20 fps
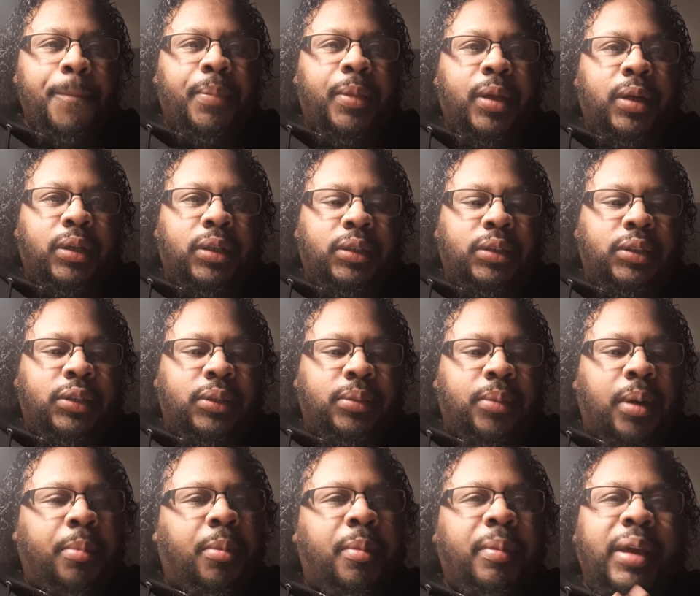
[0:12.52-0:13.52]
I'm
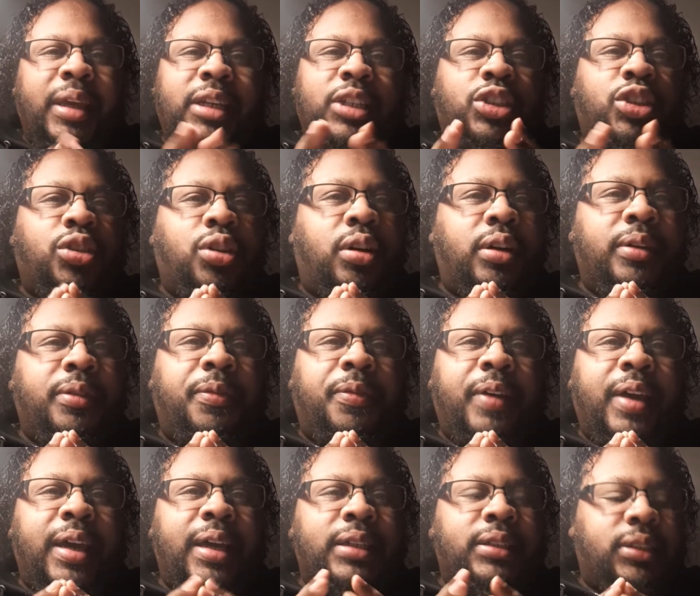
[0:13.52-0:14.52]
gonna make it short and
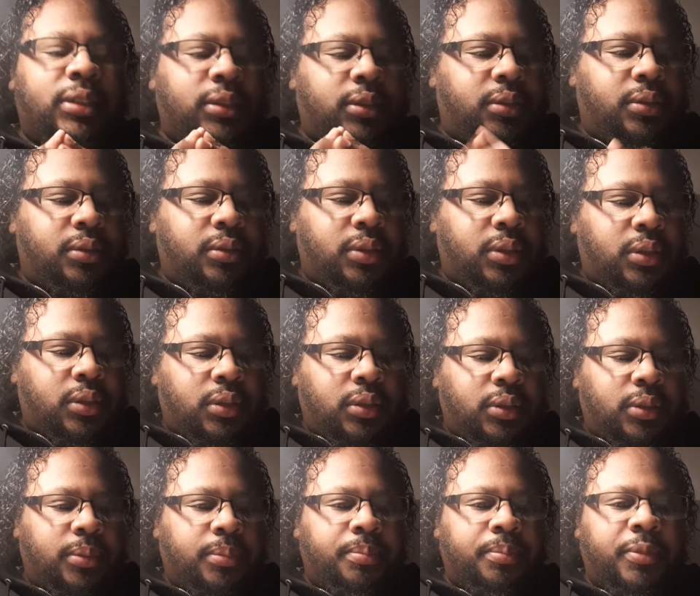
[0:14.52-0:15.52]
fast,
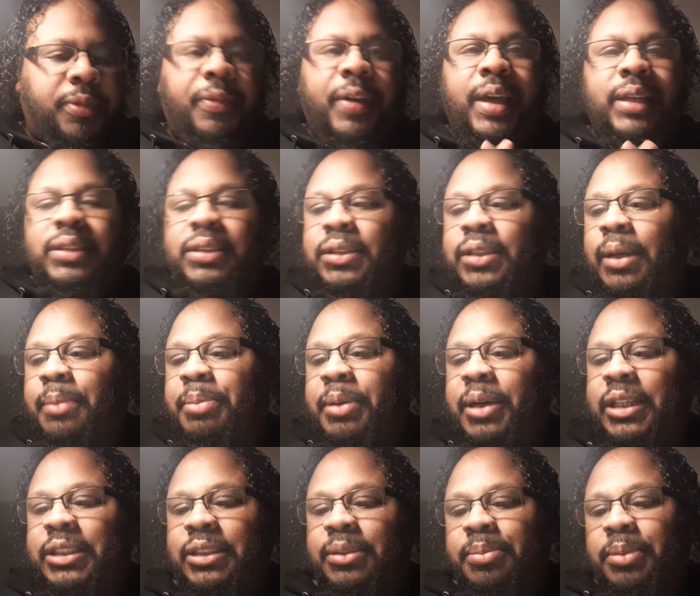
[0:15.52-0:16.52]
and fast as I
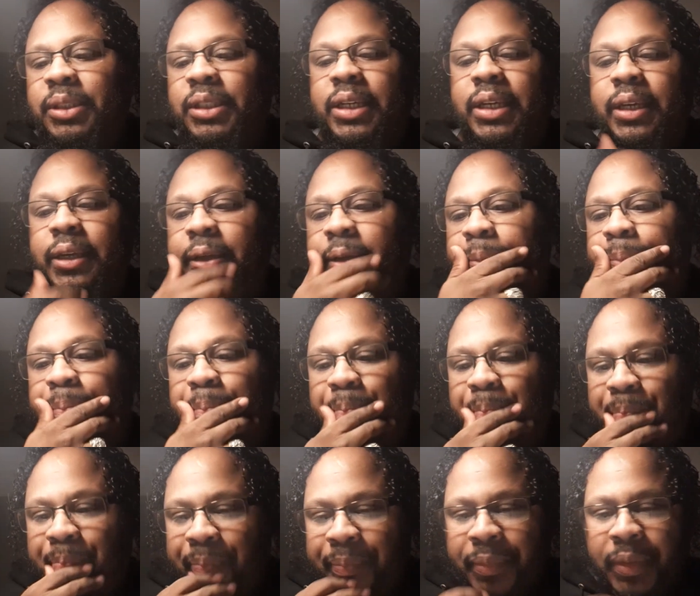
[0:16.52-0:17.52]
possibly can,
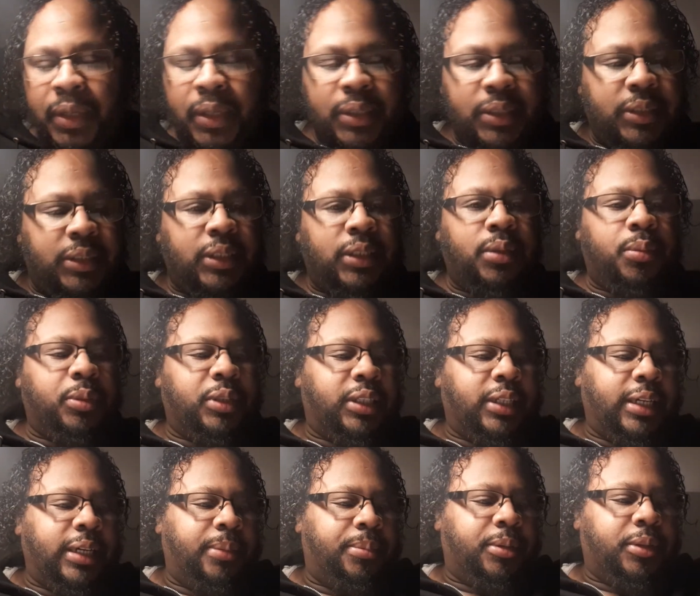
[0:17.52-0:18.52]
dealing with
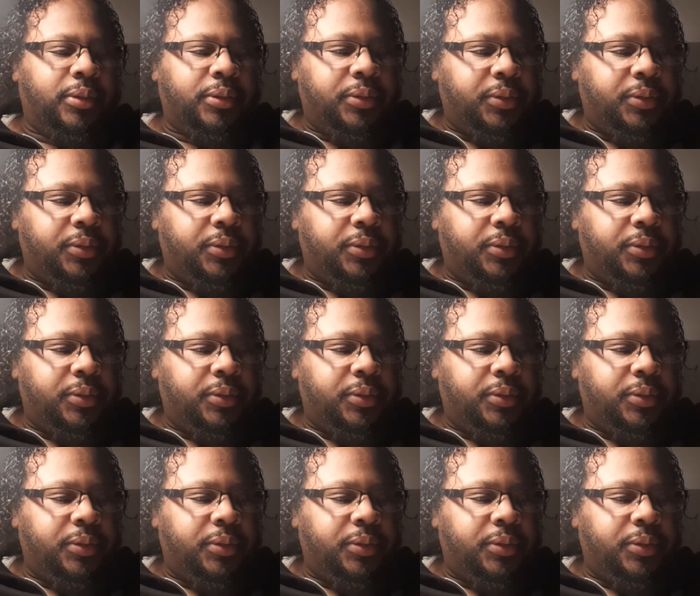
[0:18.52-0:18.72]
labor.